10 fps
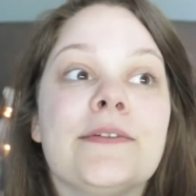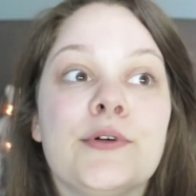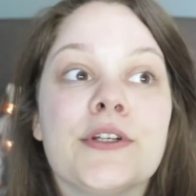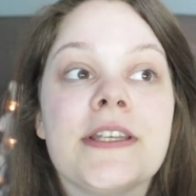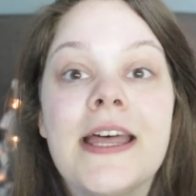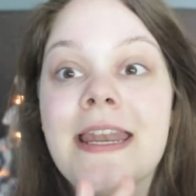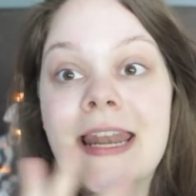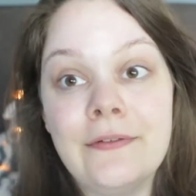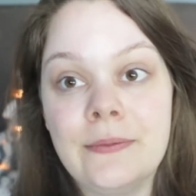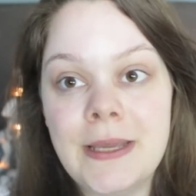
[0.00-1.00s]
was
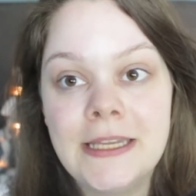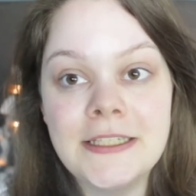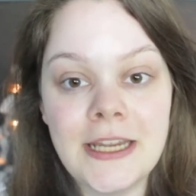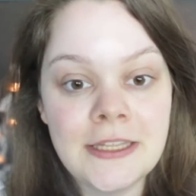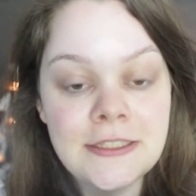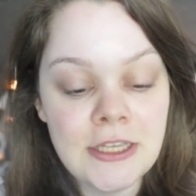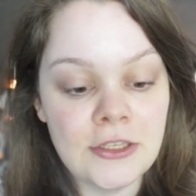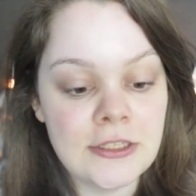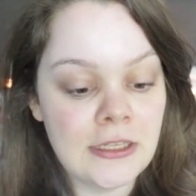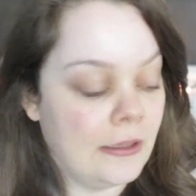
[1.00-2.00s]
never better, so
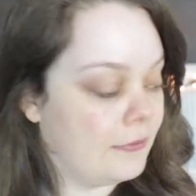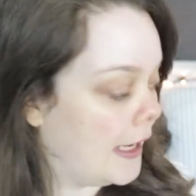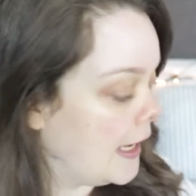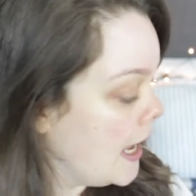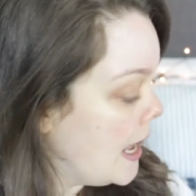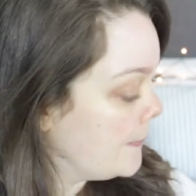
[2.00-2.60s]
this is lovely.